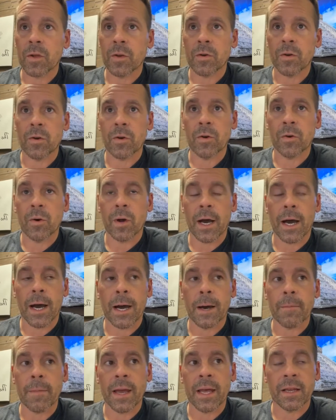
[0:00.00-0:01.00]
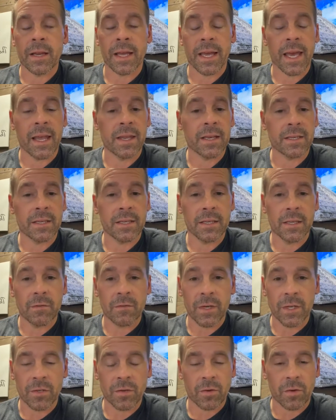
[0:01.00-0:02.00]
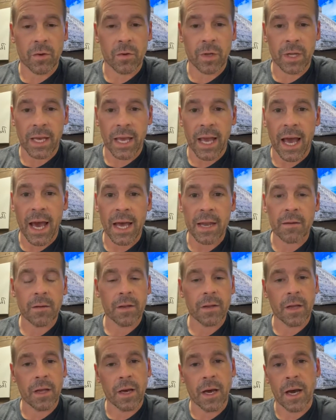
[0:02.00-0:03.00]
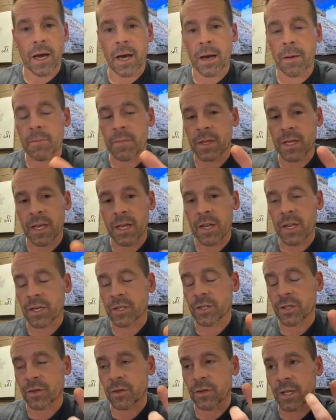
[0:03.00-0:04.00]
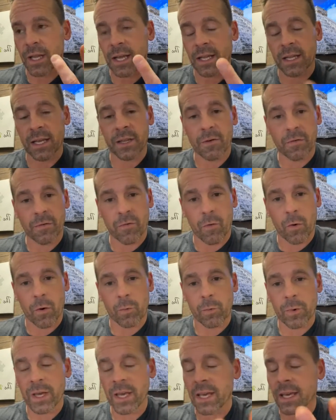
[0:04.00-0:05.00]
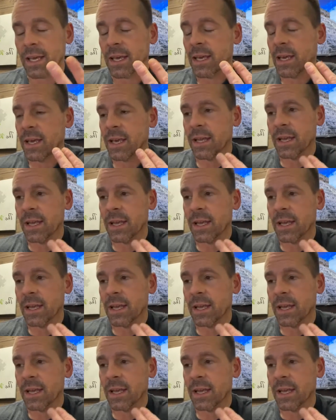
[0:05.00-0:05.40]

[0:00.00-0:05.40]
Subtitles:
who, and again, this individual only got the initial and then the 4-week,